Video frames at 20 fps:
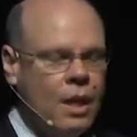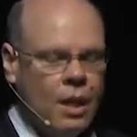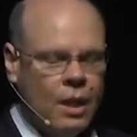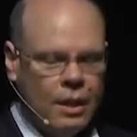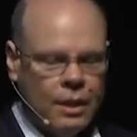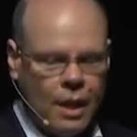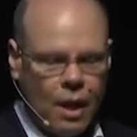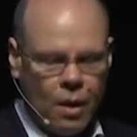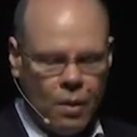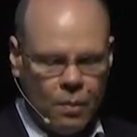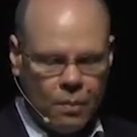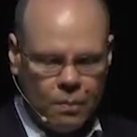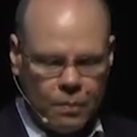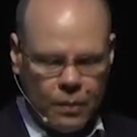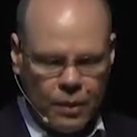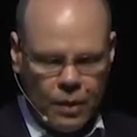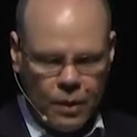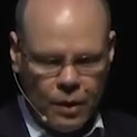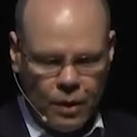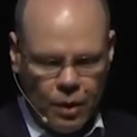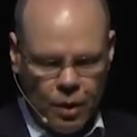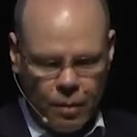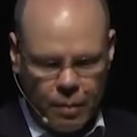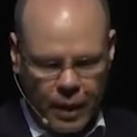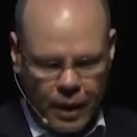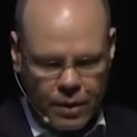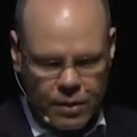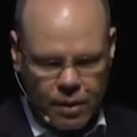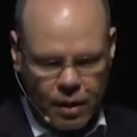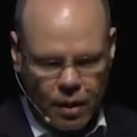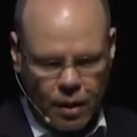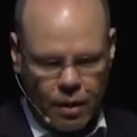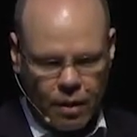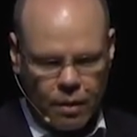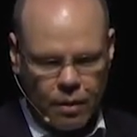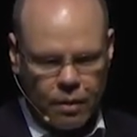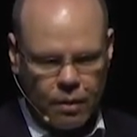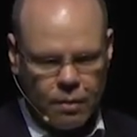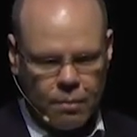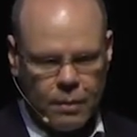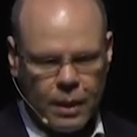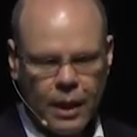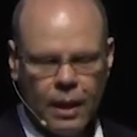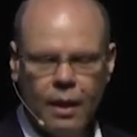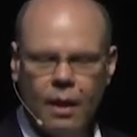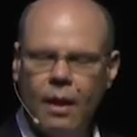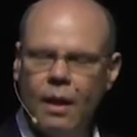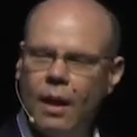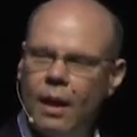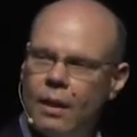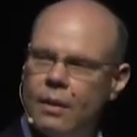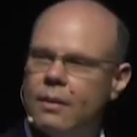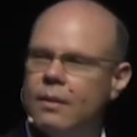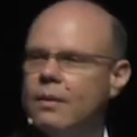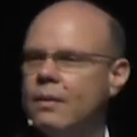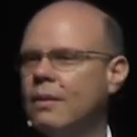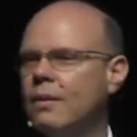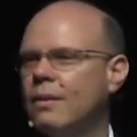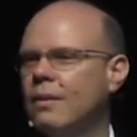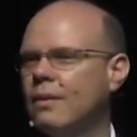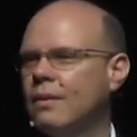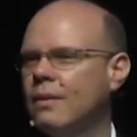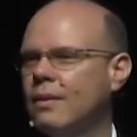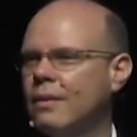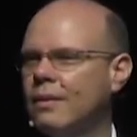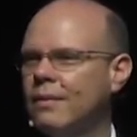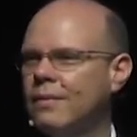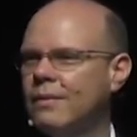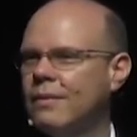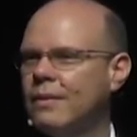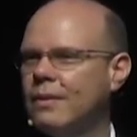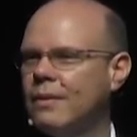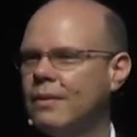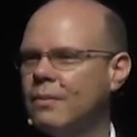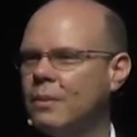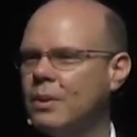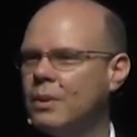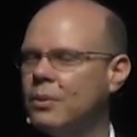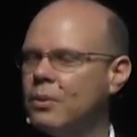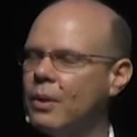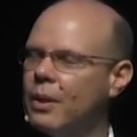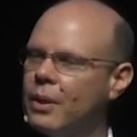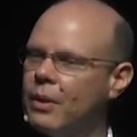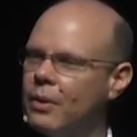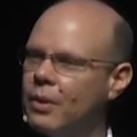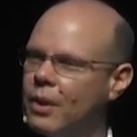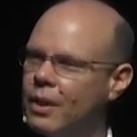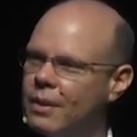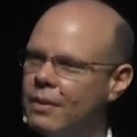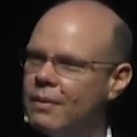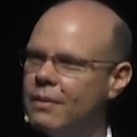Now, you might say, My God, what's going on?